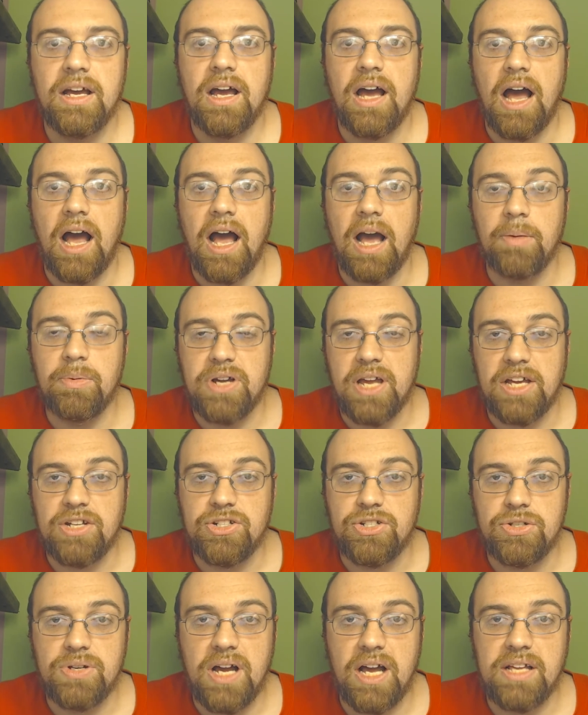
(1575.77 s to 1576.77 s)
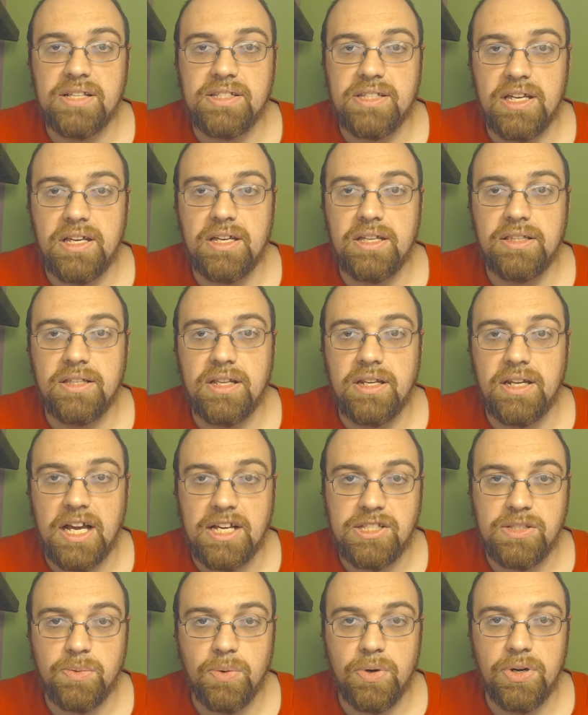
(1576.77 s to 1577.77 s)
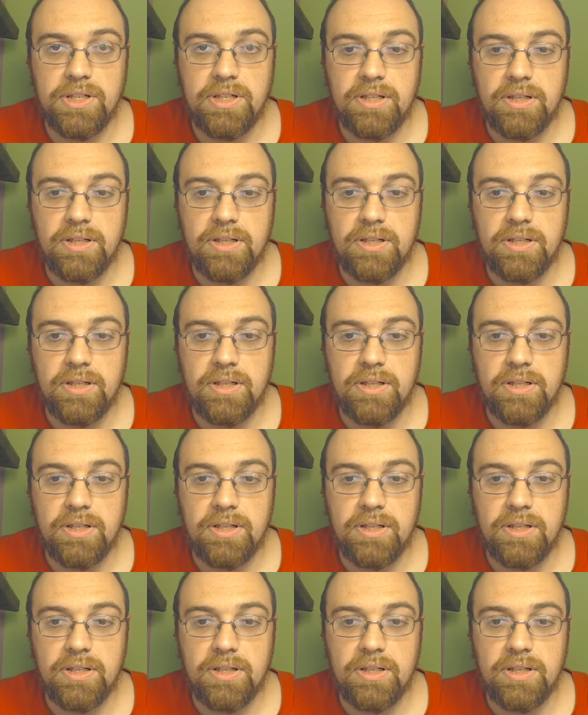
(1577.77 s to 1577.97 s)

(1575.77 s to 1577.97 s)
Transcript: I will catch you guys in the next one.